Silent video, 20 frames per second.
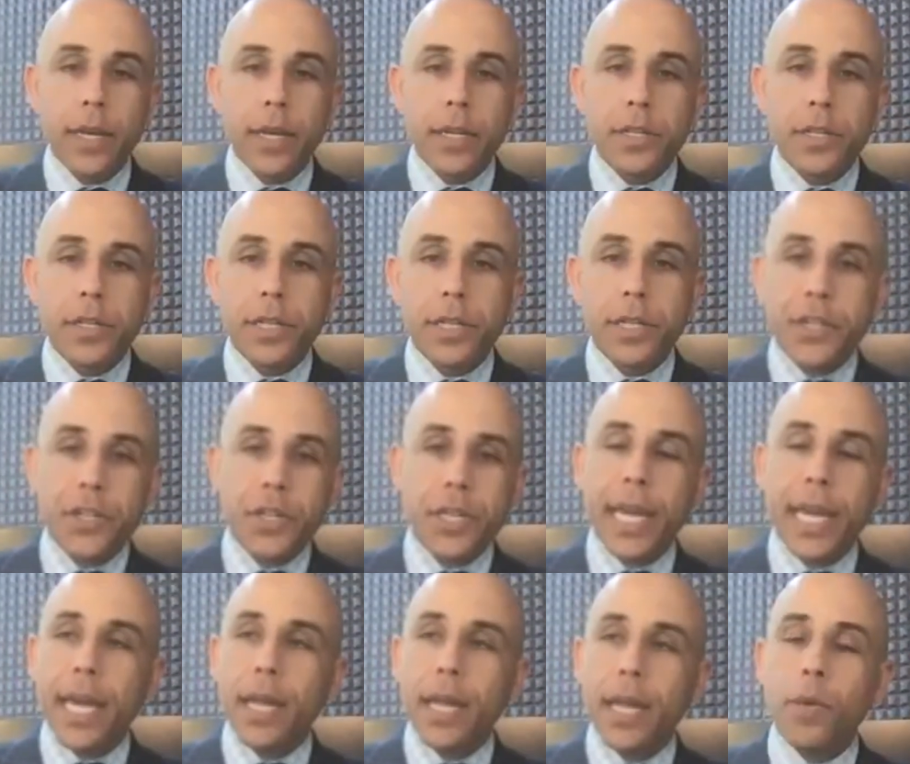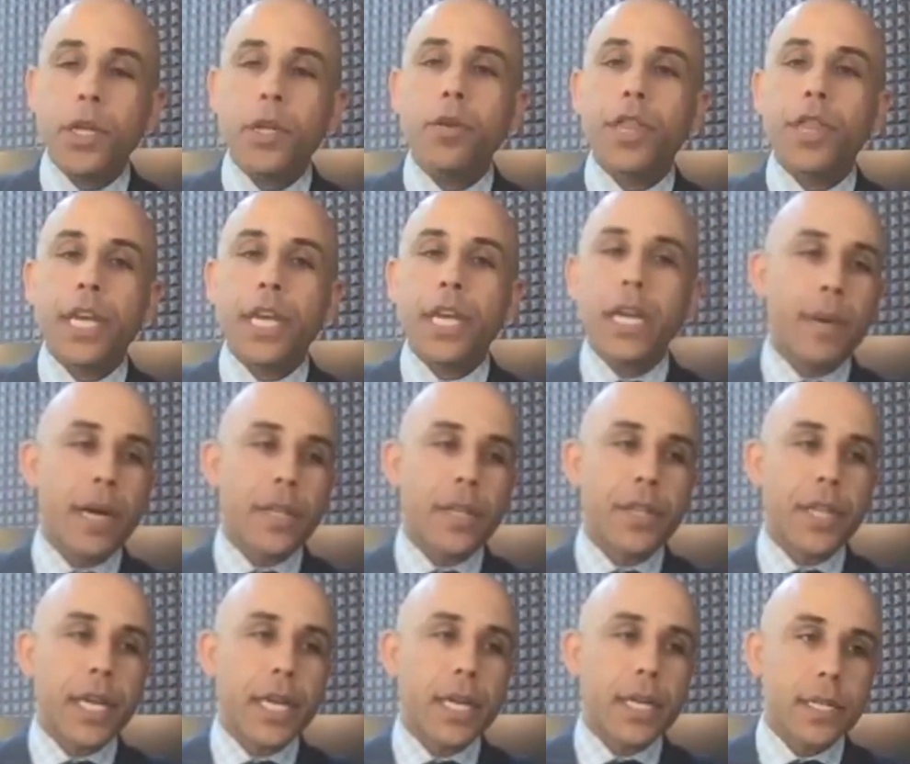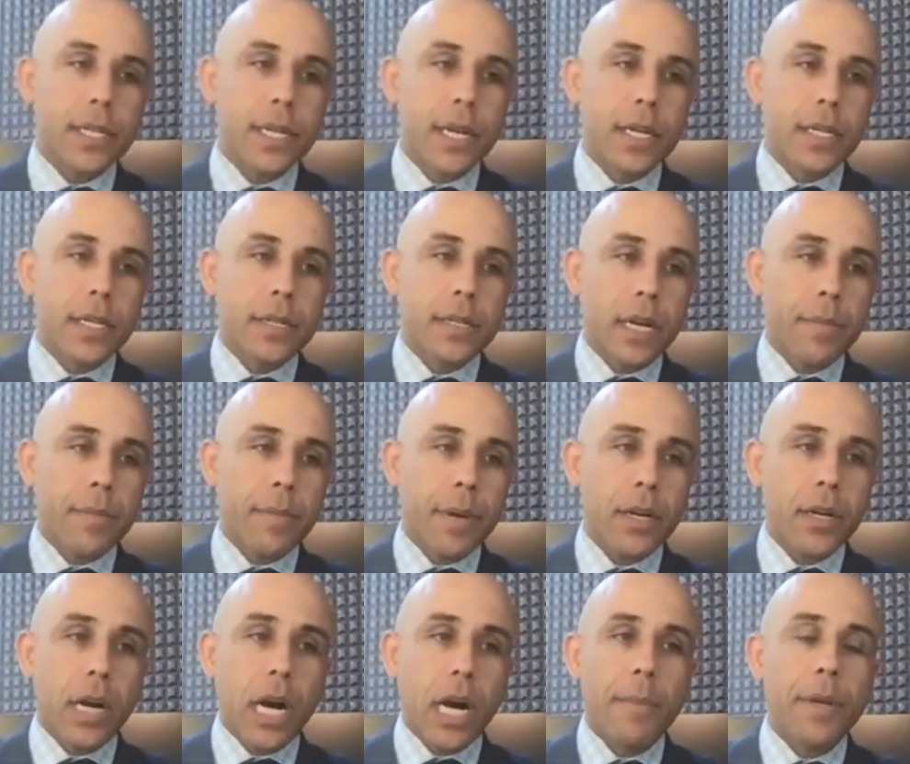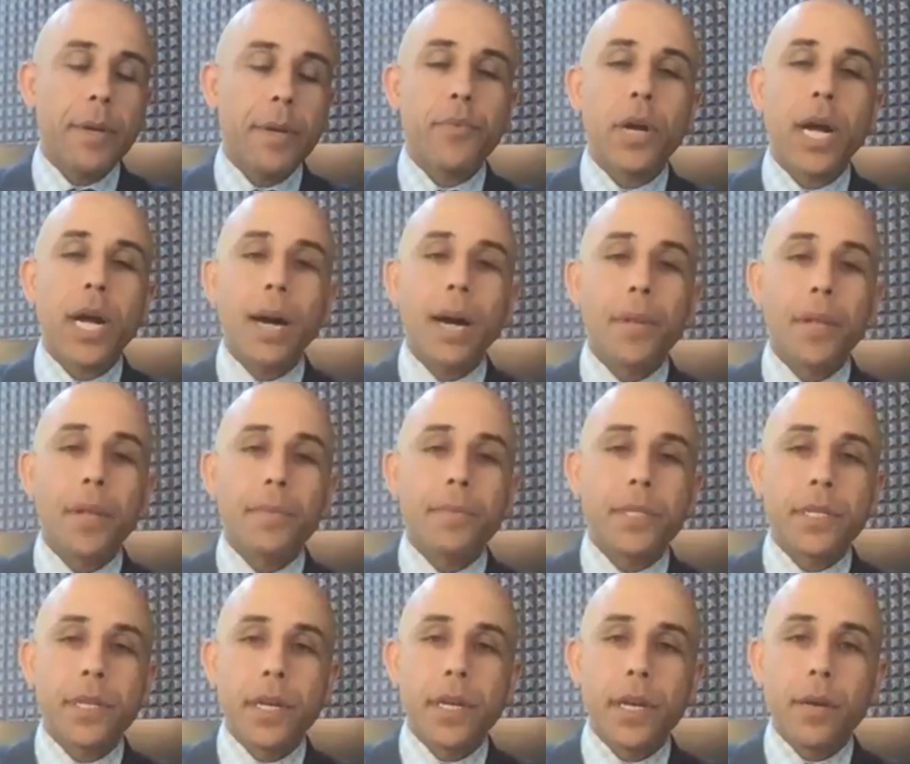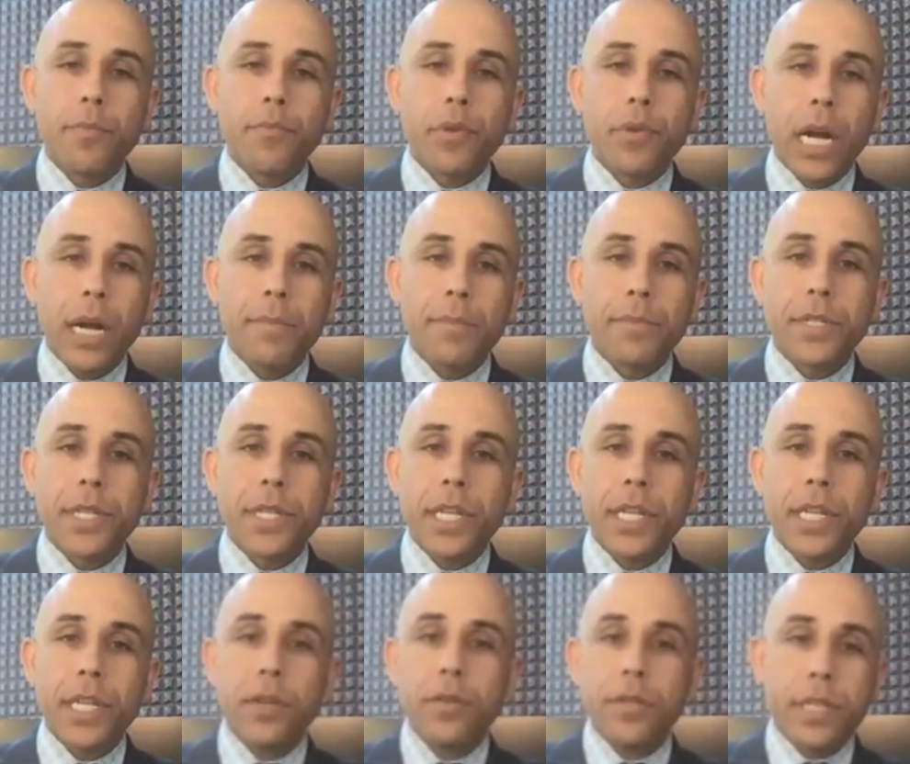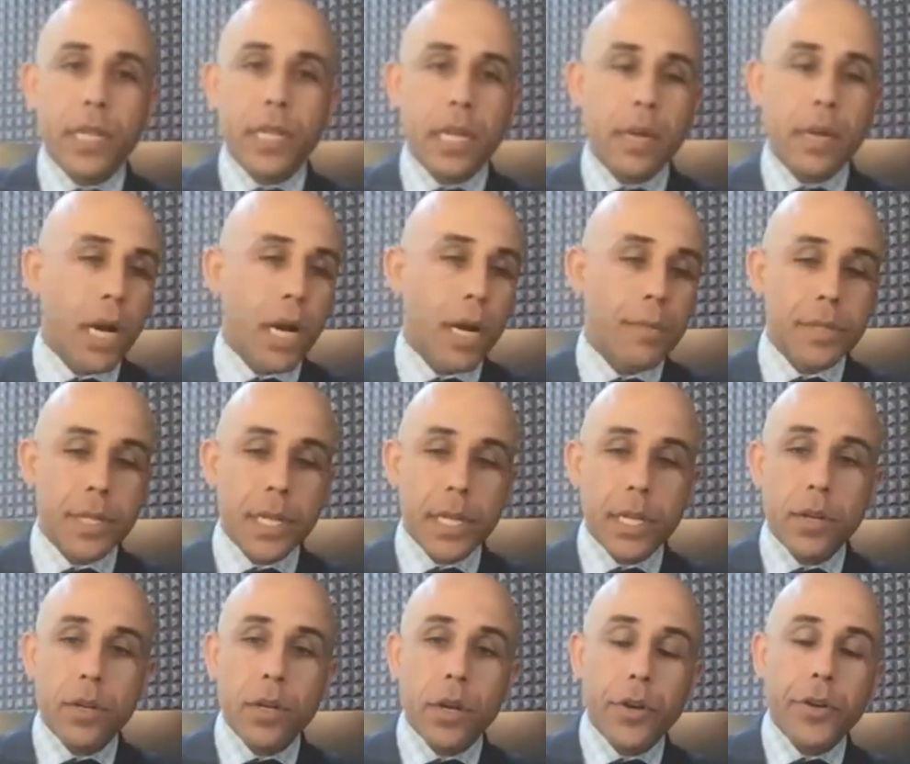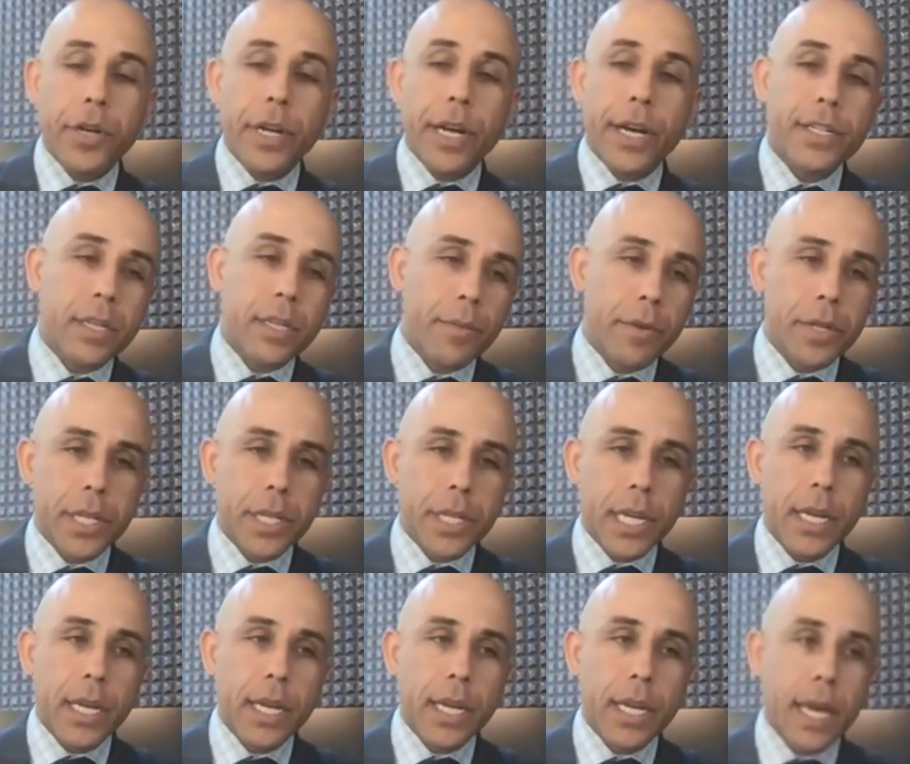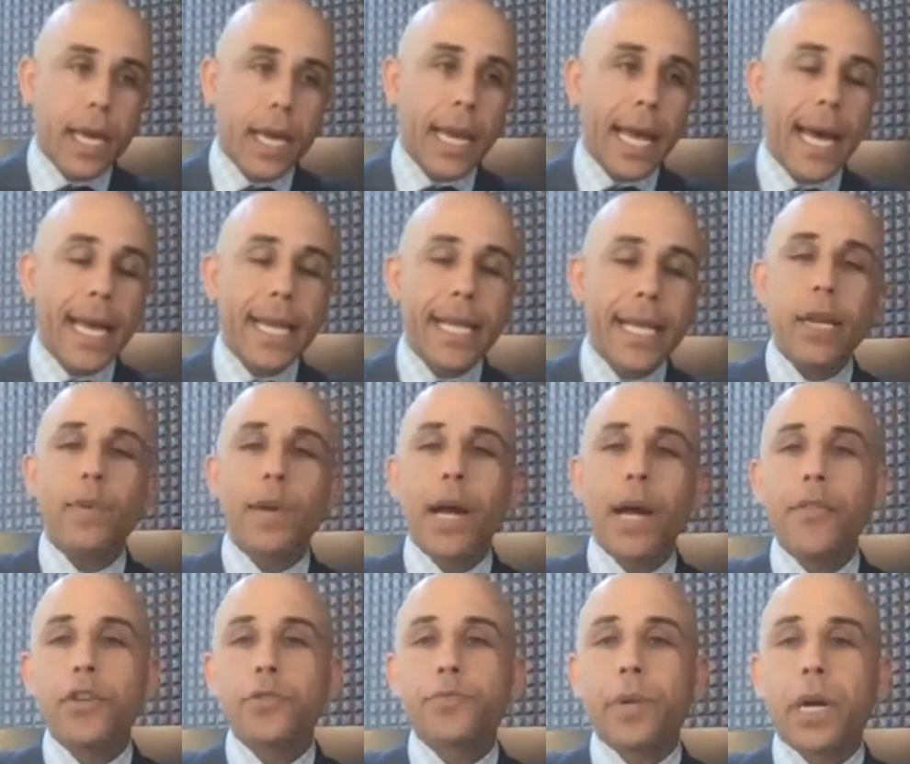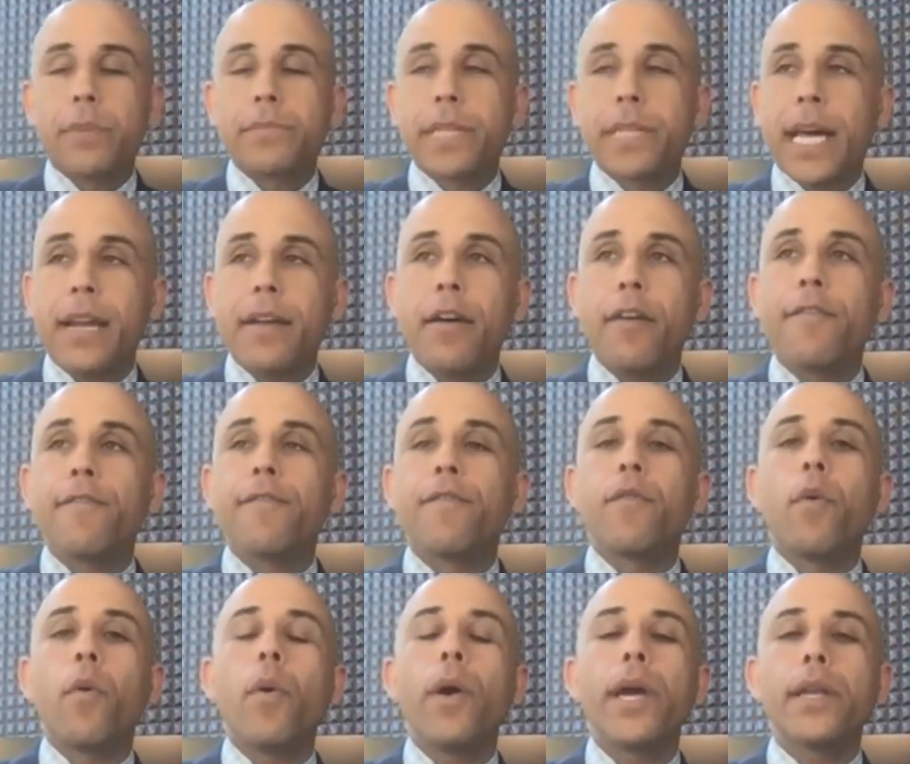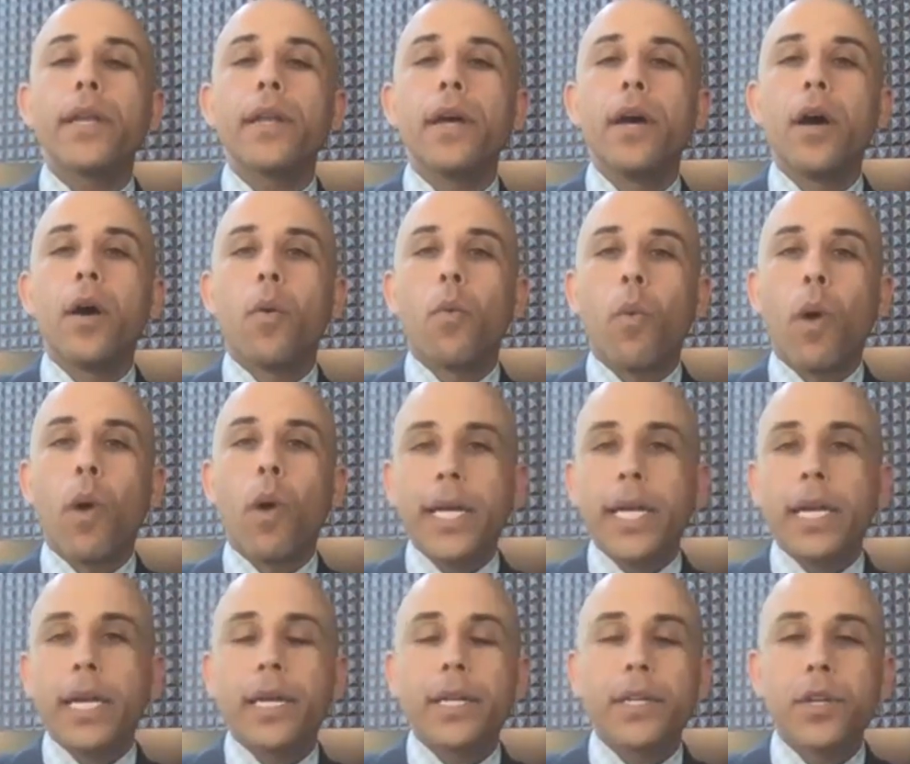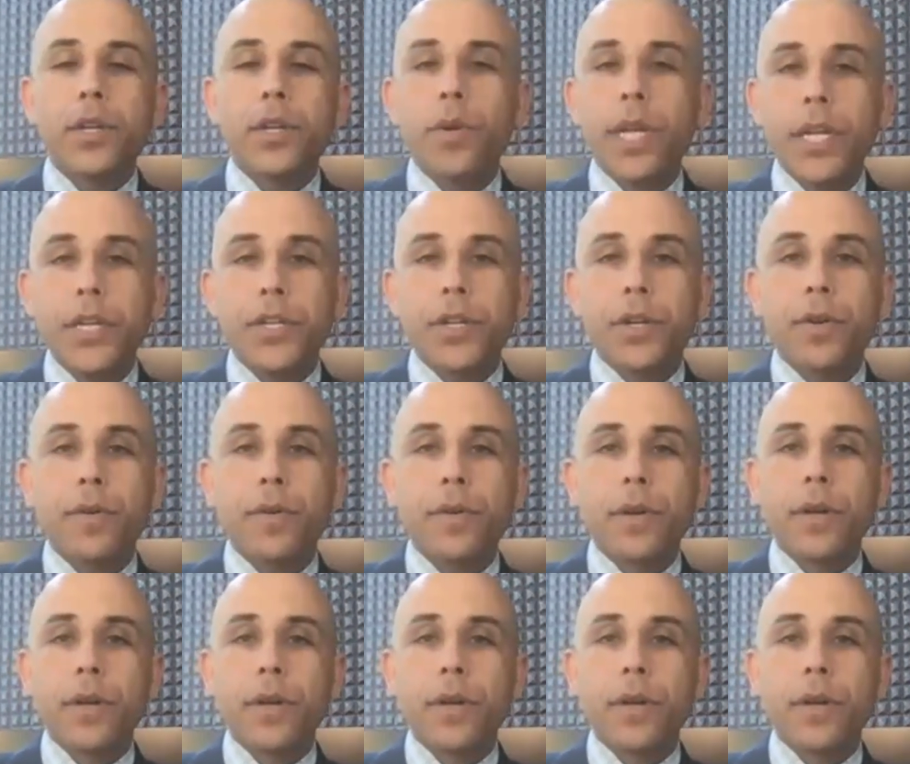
Just educate what you think about things. Talk about common problems, problems that you see, problems that you know your customers see, and how to get around those problems, how to avoid walking into an issue.